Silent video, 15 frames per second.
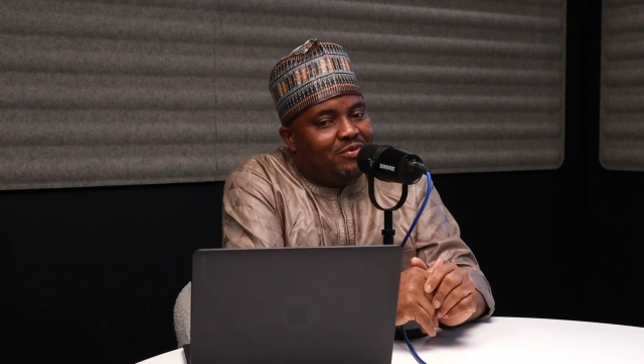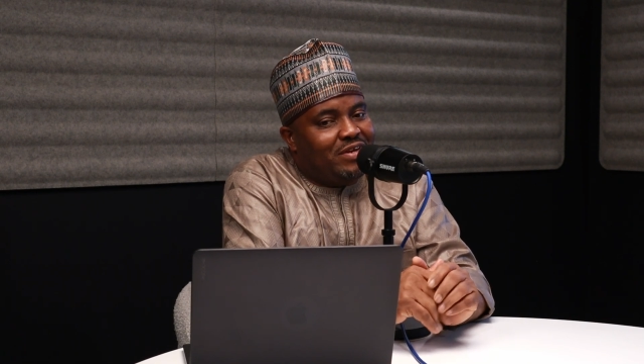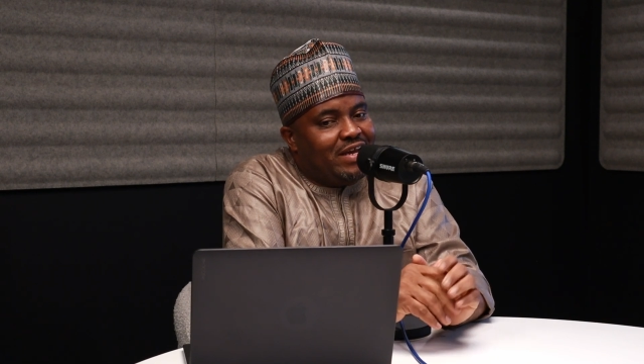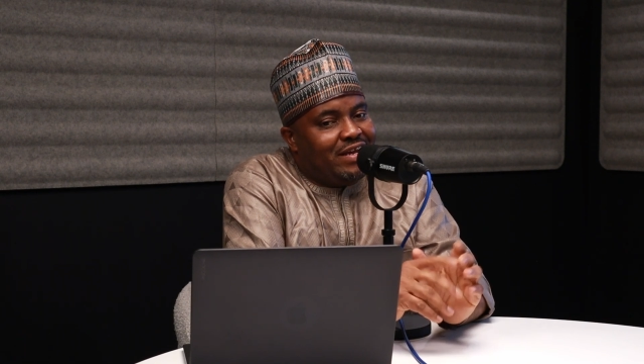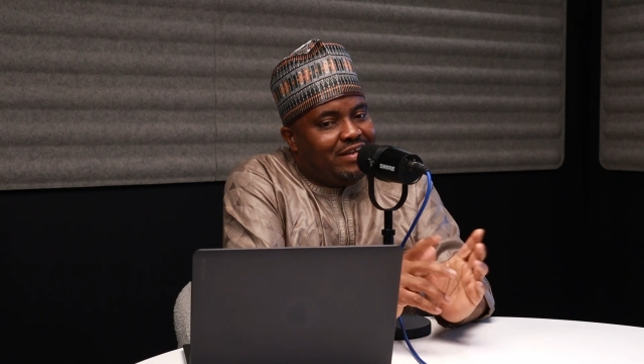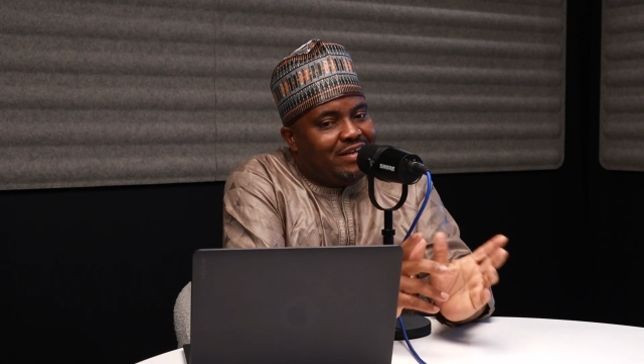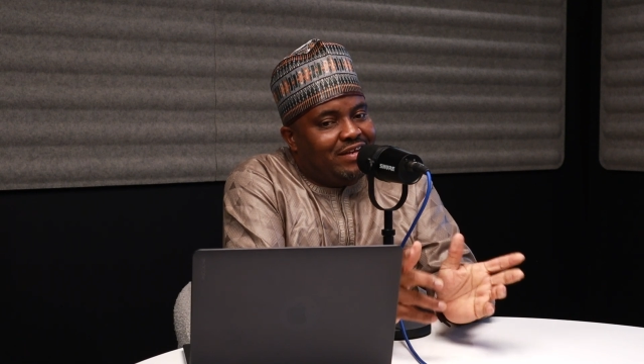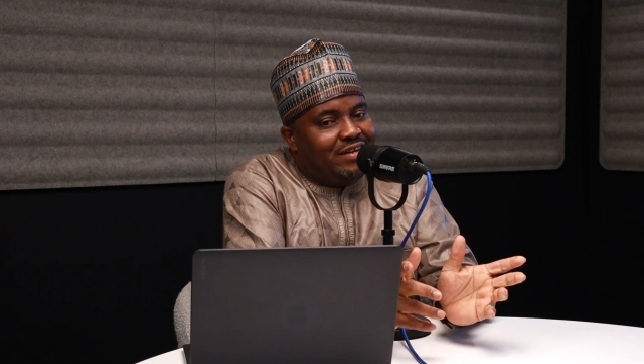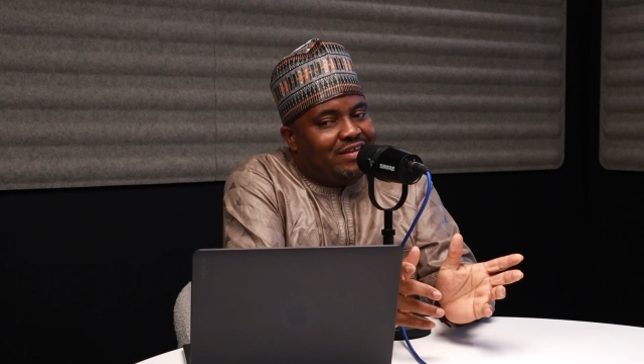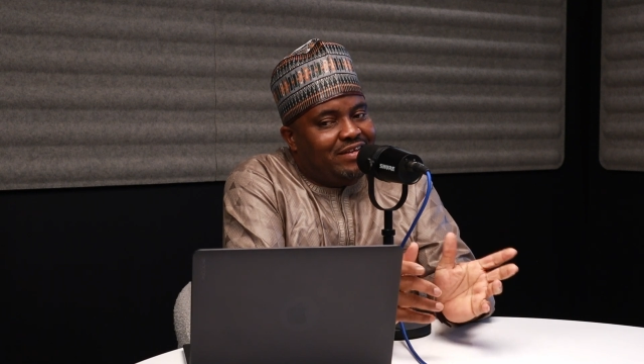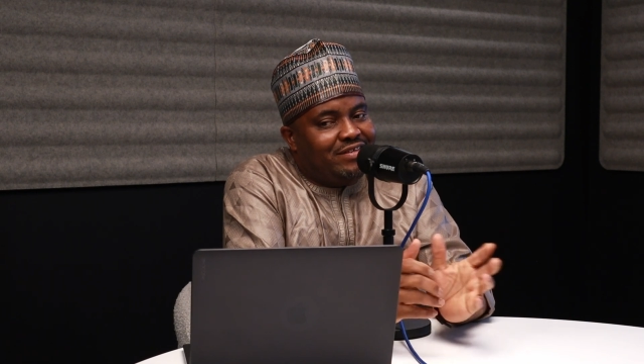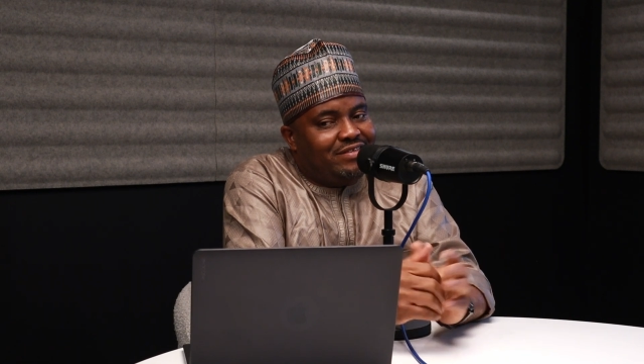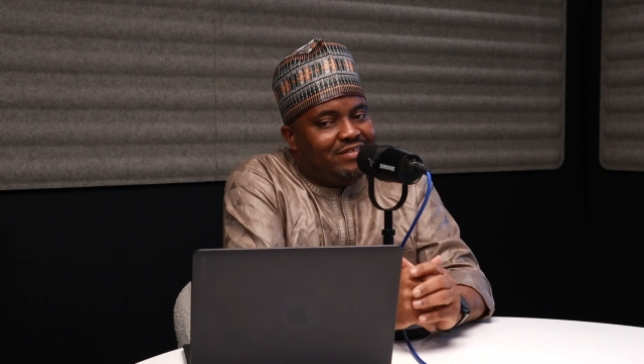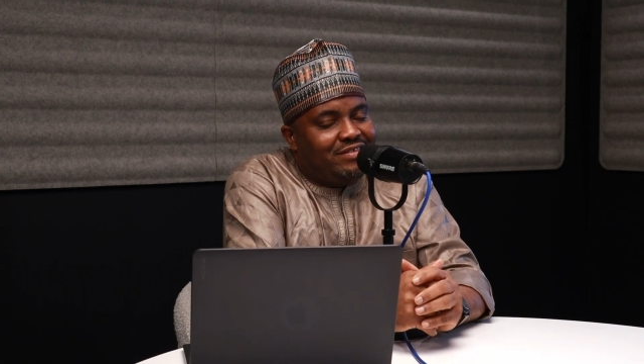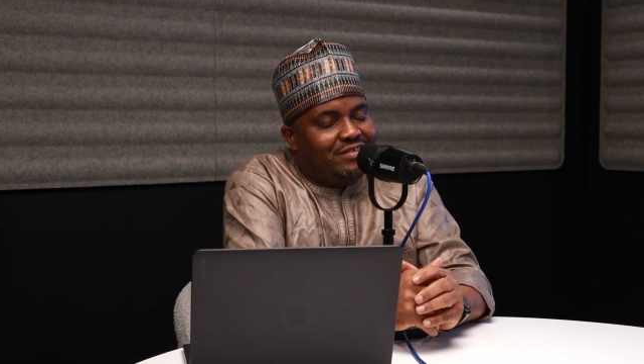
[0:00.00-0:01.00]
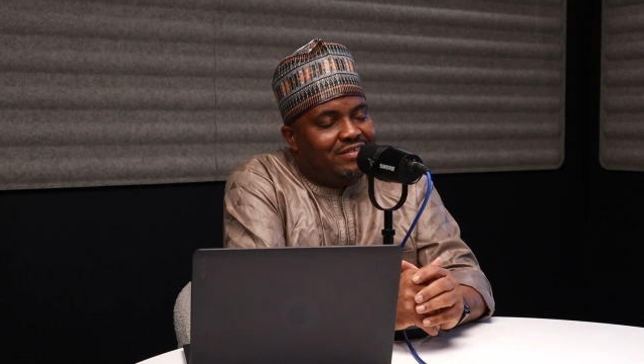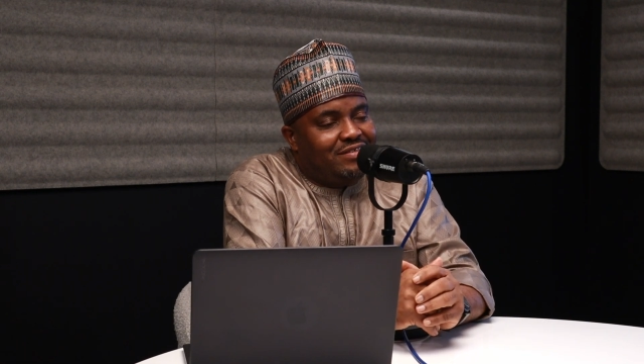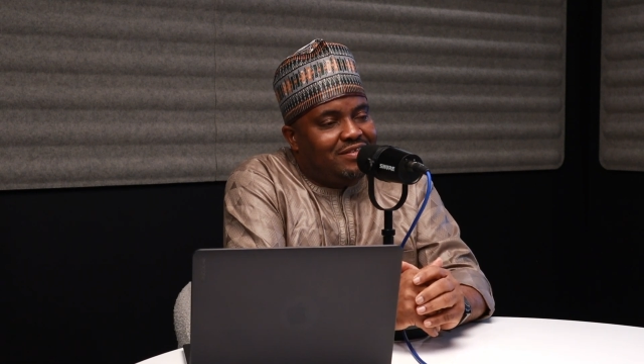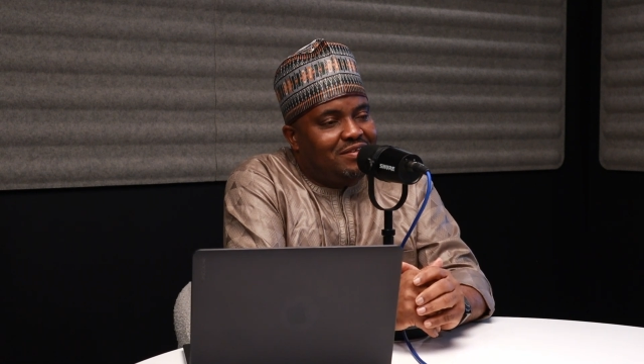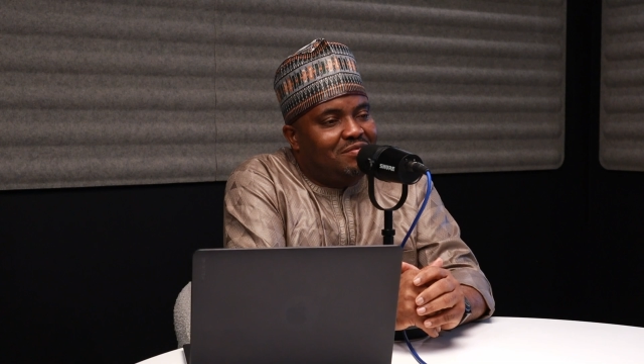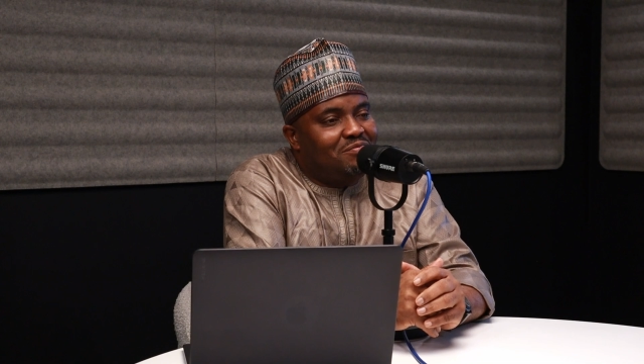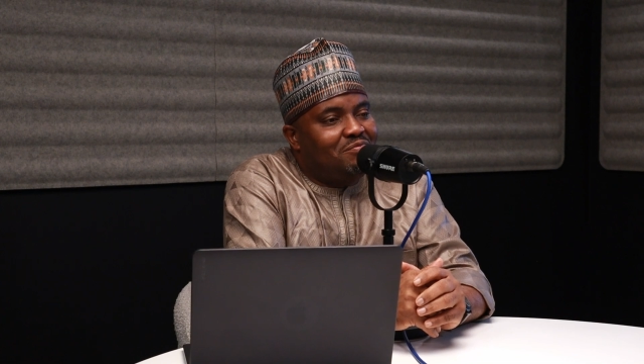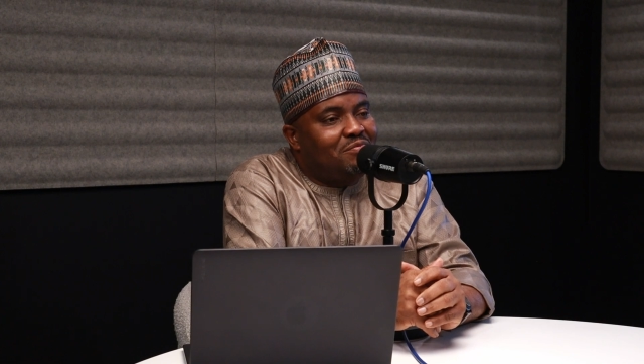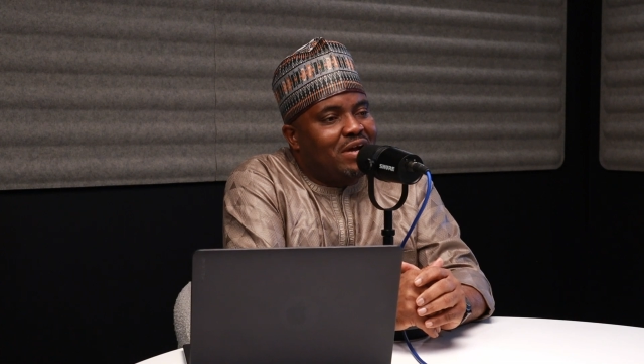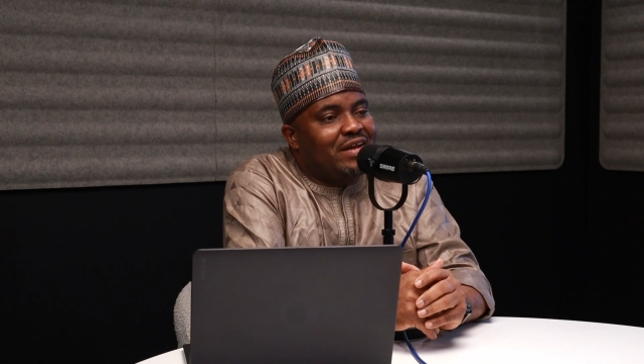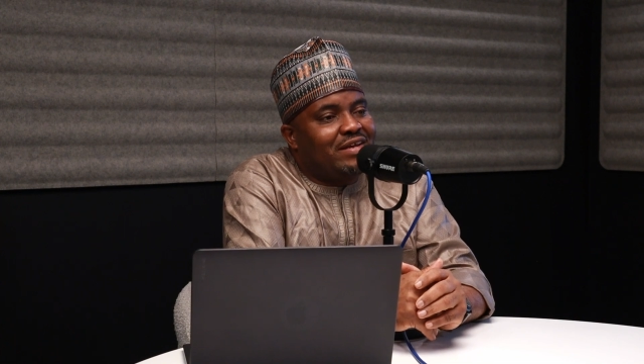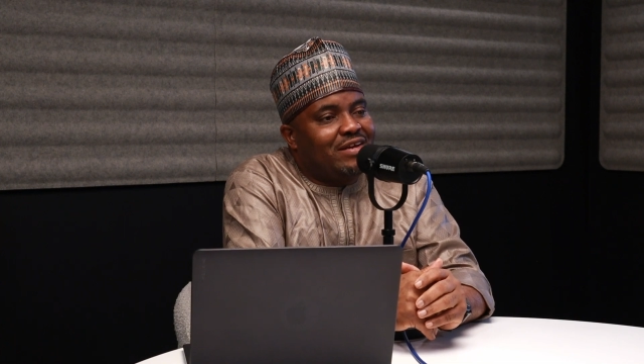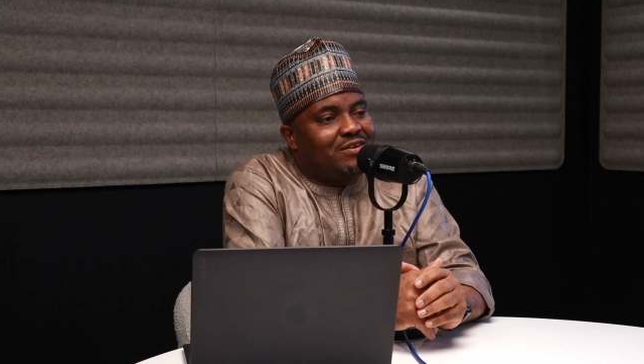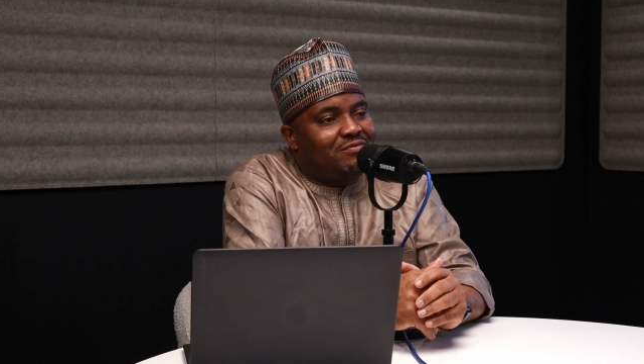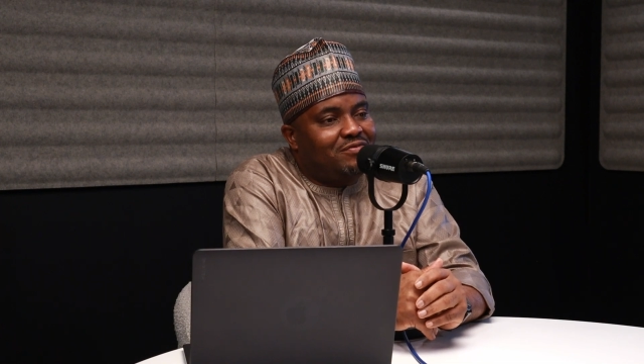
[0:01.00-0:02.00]
like in this
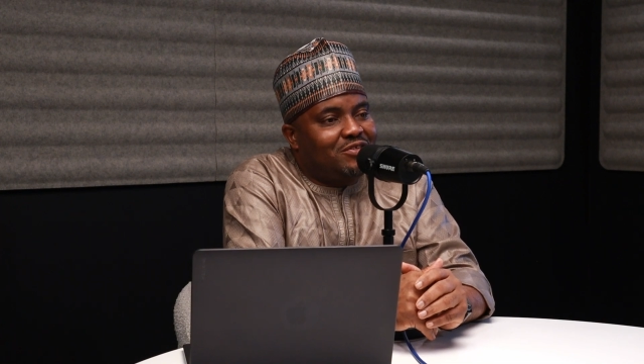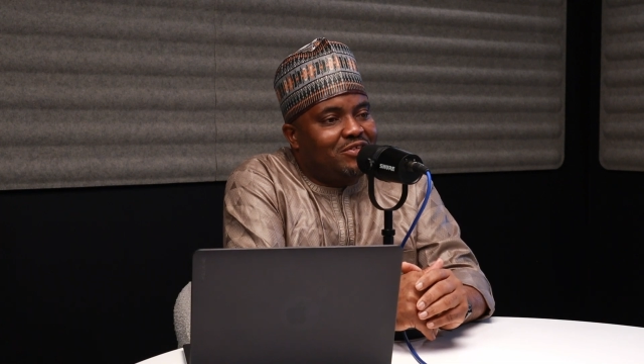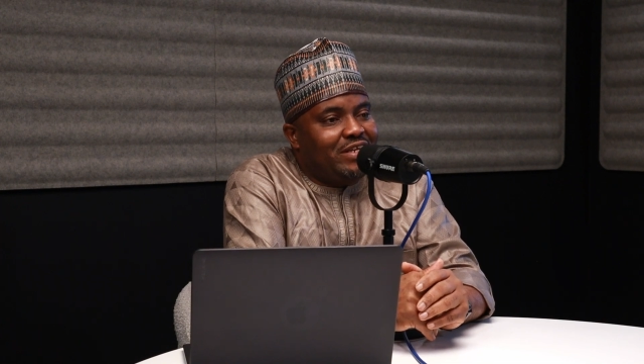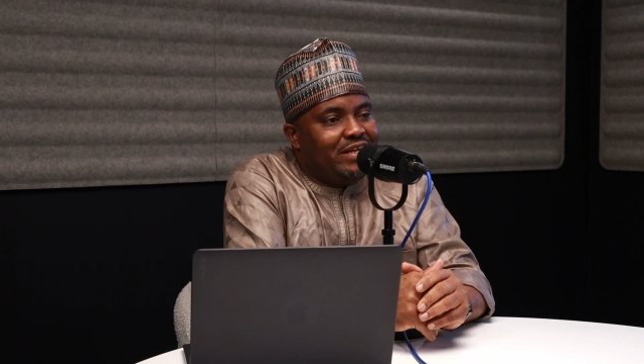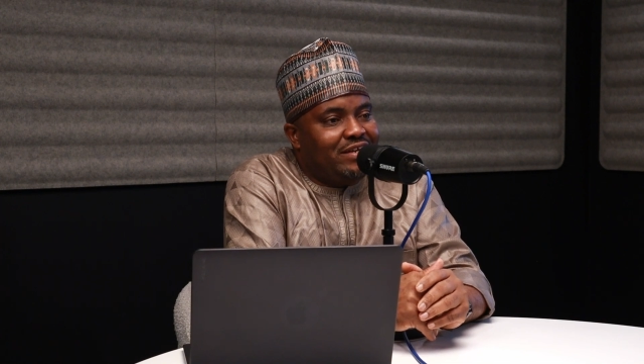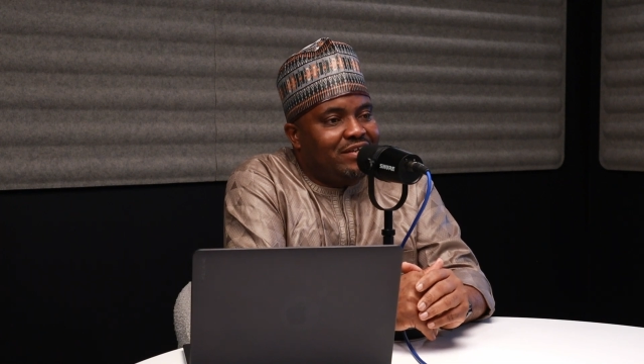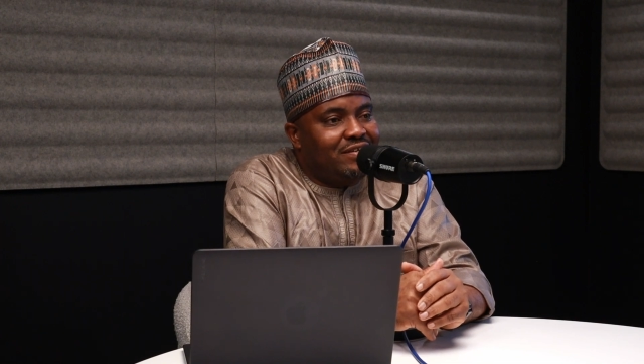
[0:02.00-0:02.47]
market of today?